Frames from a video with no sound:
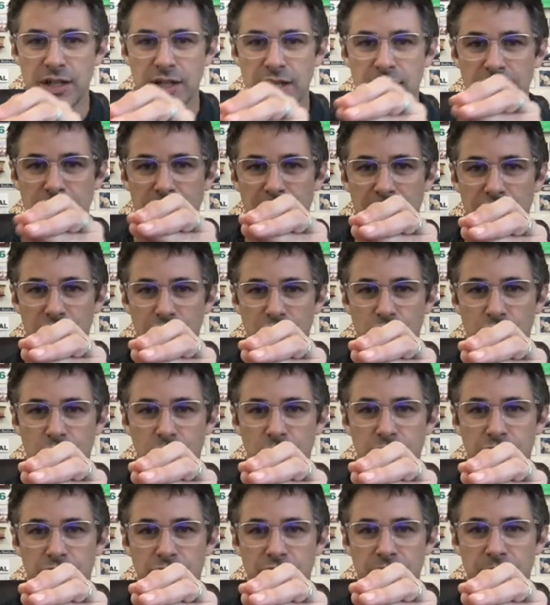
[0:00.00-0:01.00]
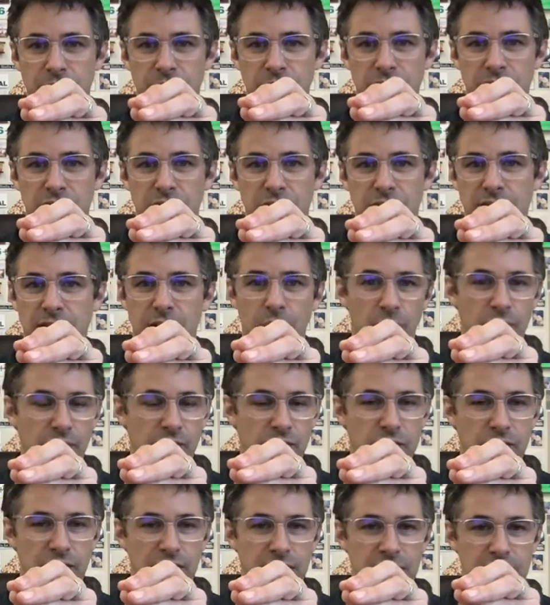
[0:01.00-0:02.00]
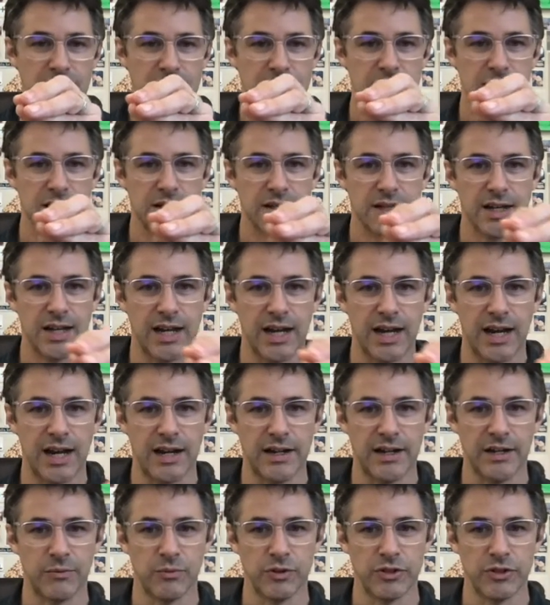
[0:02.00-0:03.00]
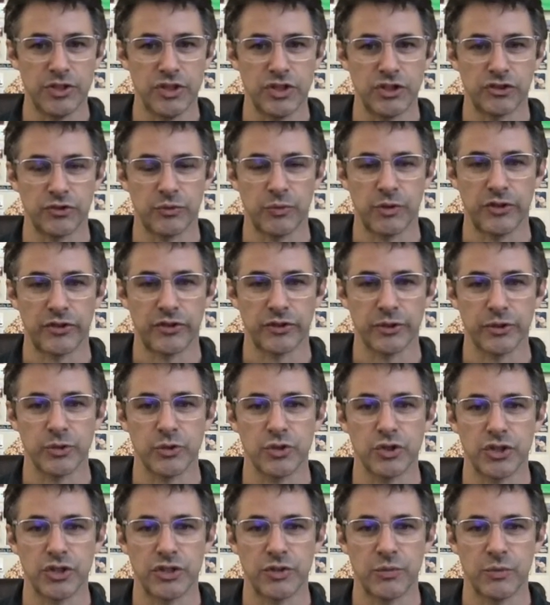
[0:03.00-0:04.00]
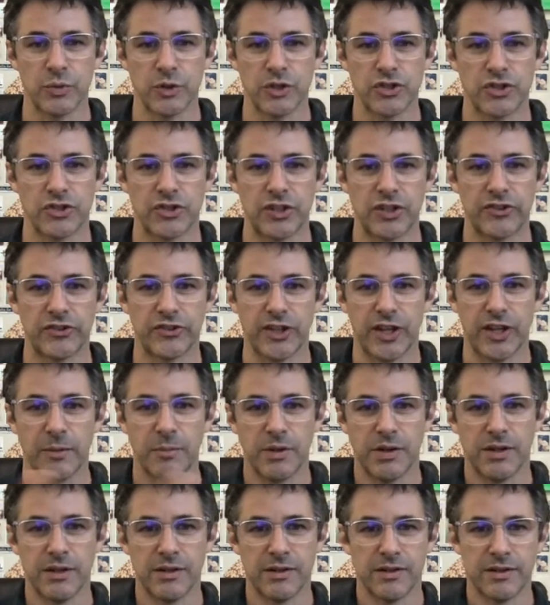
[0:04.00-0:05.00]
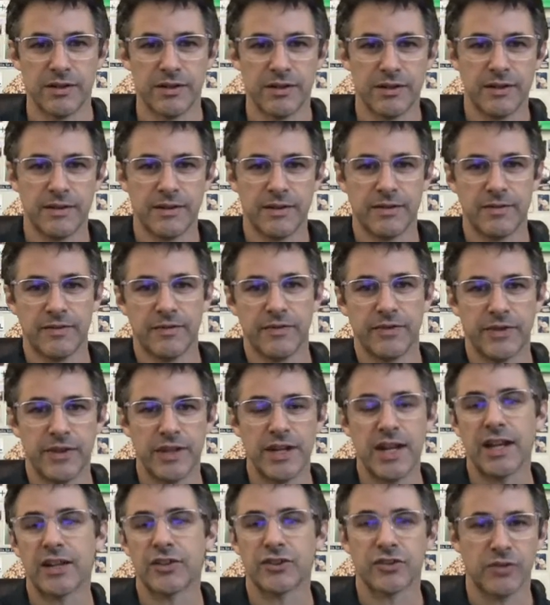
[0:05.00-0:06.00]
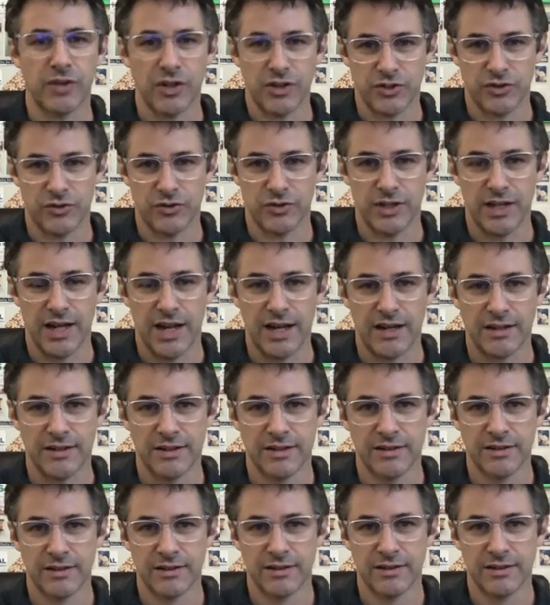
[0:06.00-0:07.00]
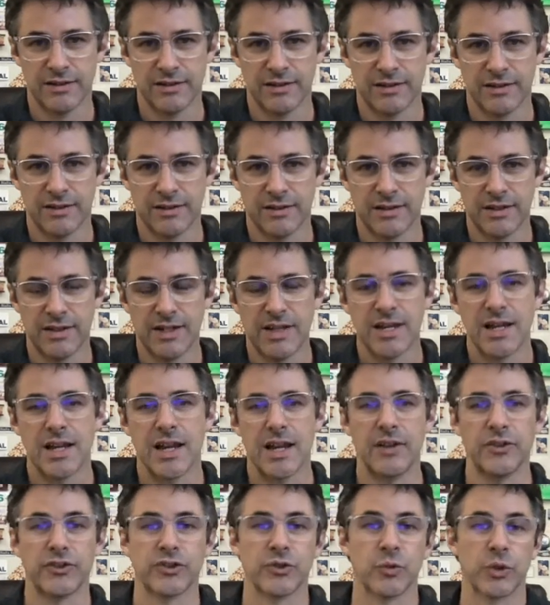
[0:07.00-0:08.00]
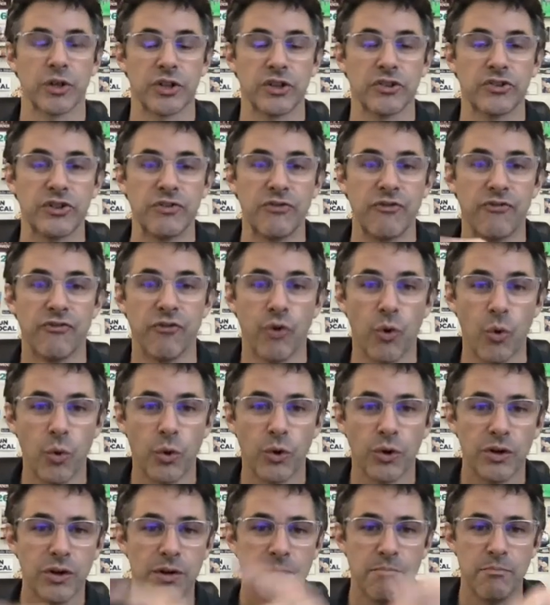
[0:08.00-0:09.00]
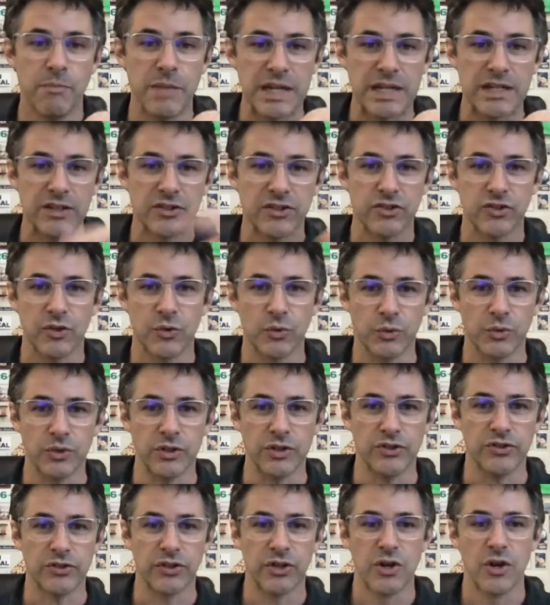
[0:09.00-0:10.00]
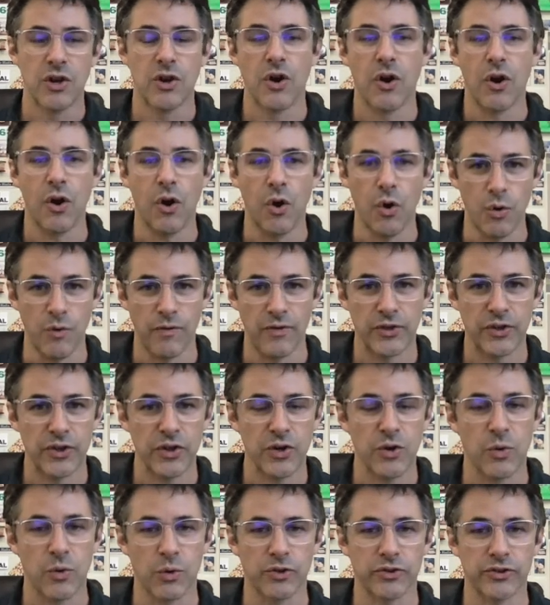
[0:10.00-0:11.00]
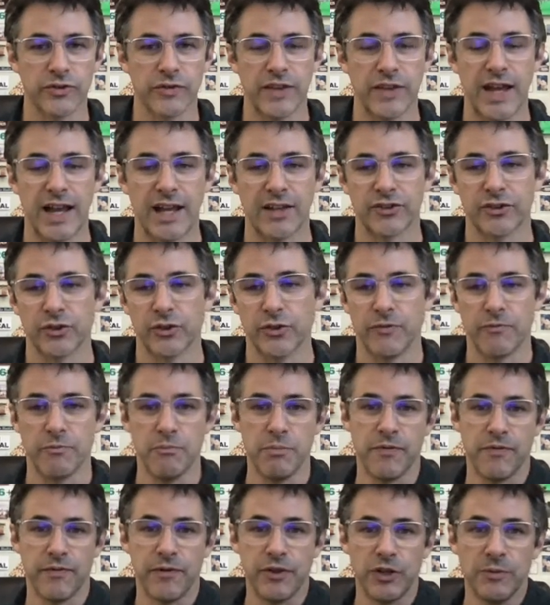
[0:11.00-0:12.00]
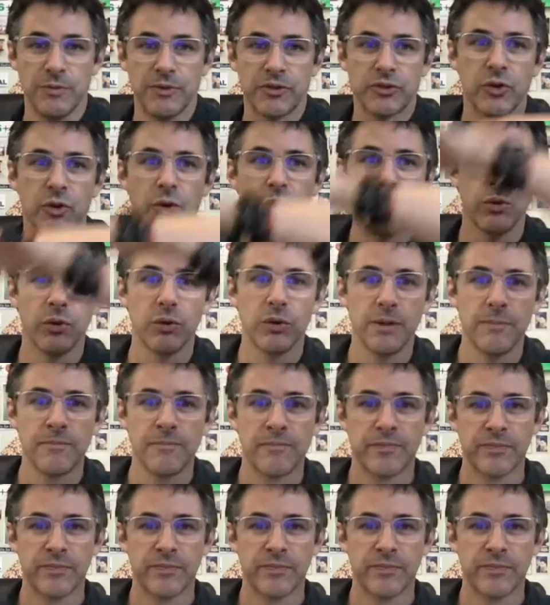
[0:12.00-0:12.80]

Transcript: It has a twist in the middle, however tiny, and it reaches a resolution, which sets up the next structural act. And so we're going to see 4 mini stories over the course of that. So the film as a whole,